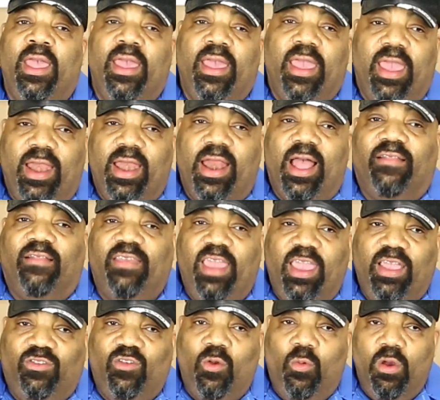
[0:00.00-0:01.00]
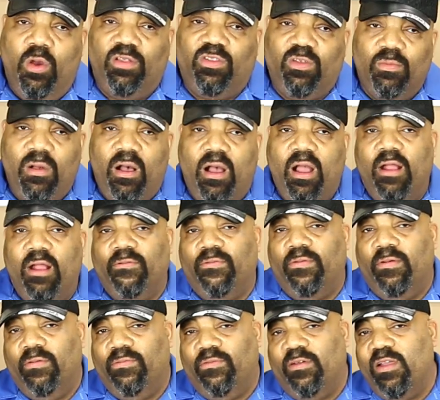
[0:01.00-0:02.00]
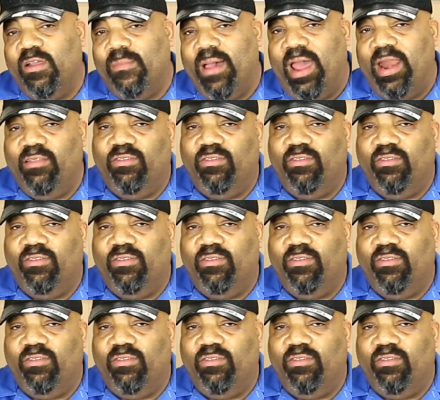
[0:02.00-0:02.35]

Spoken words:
and then I'll take it to work tomorrow for everybody